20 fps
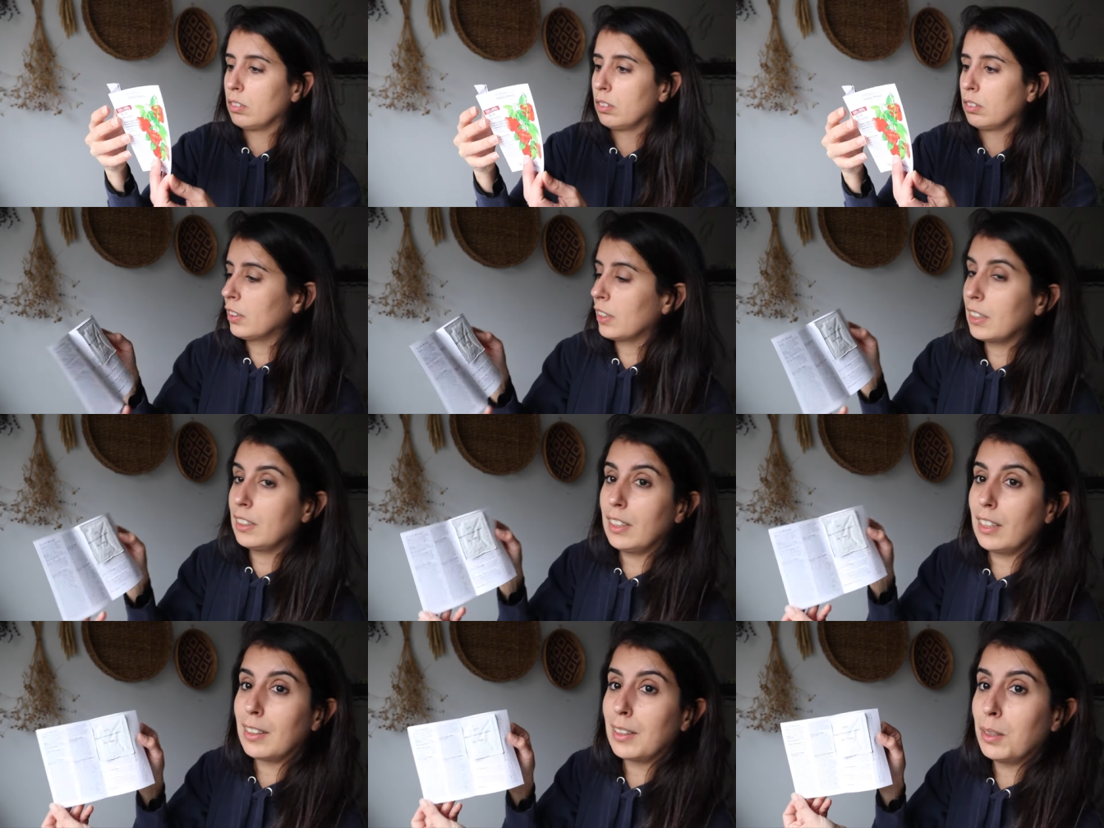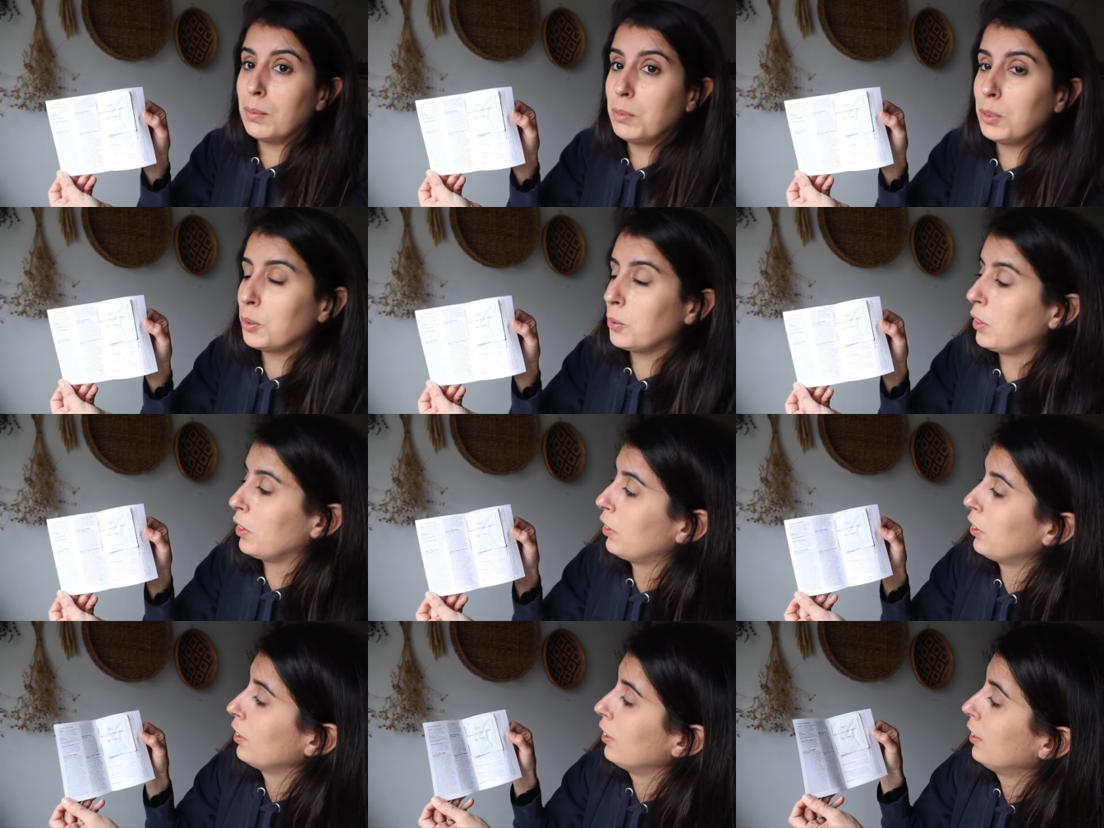Look at that, comes
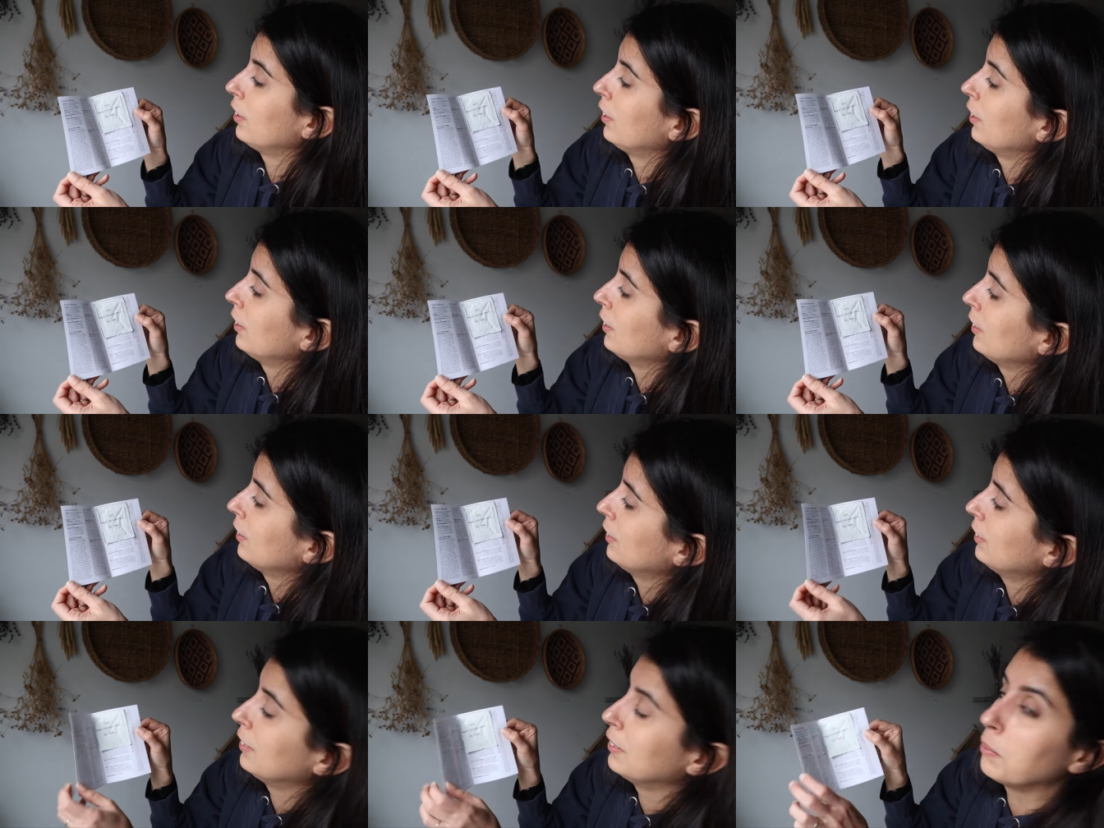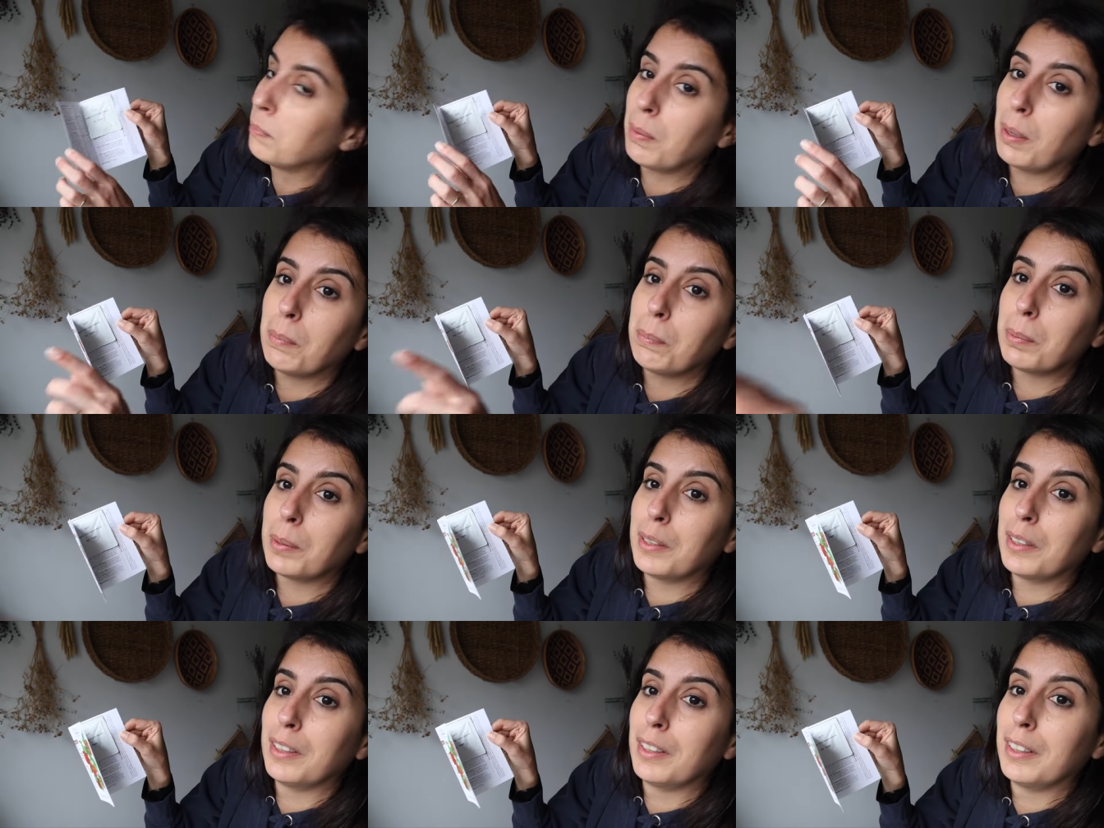with the
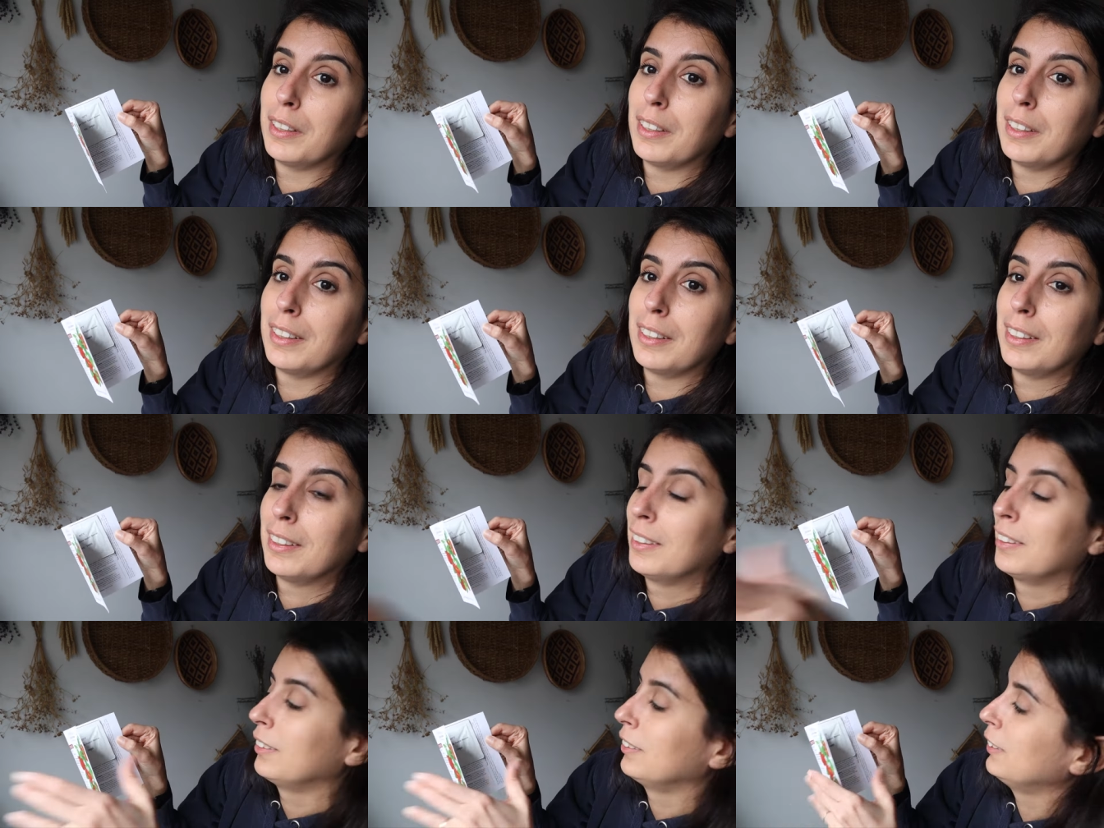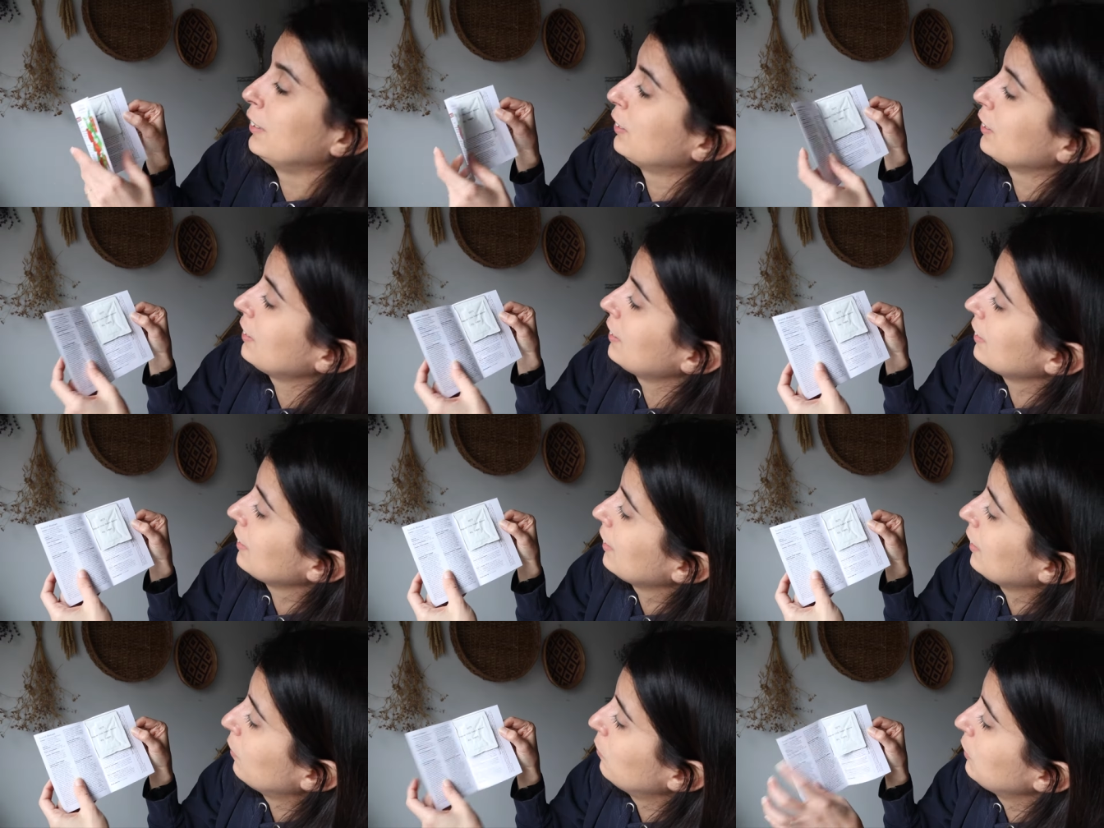pepper
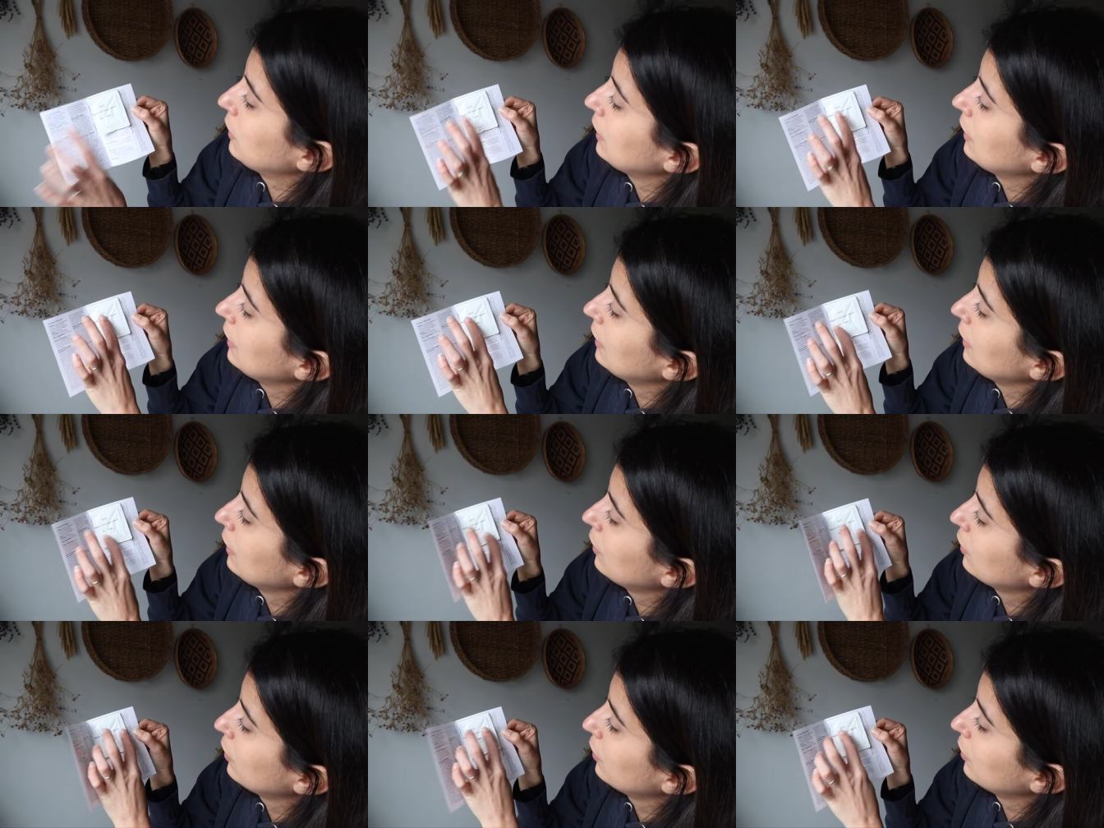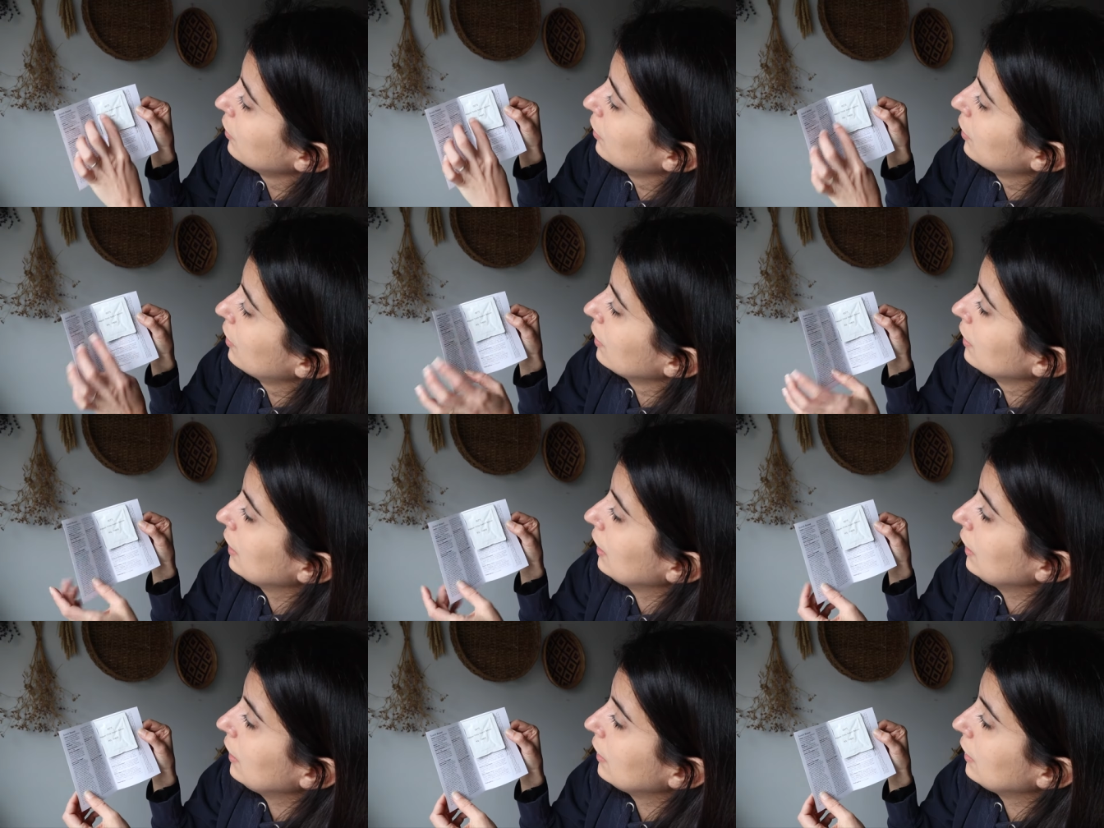Look, comes in this little
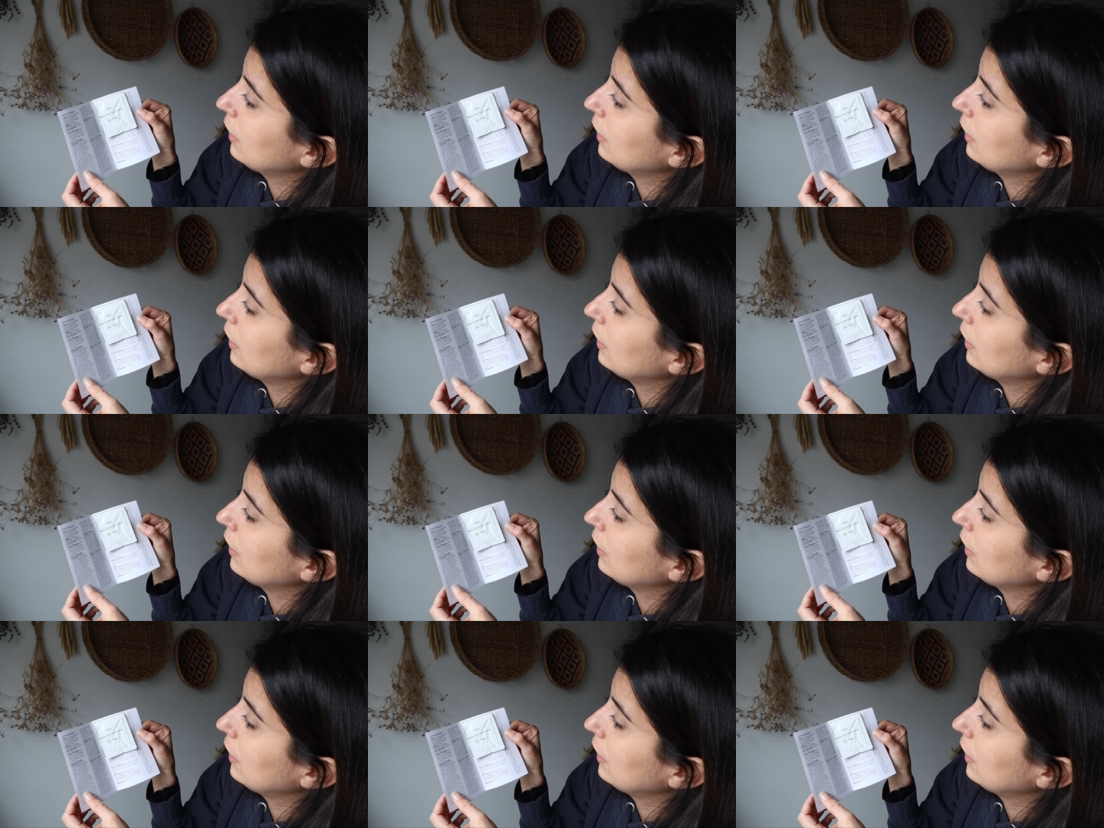container.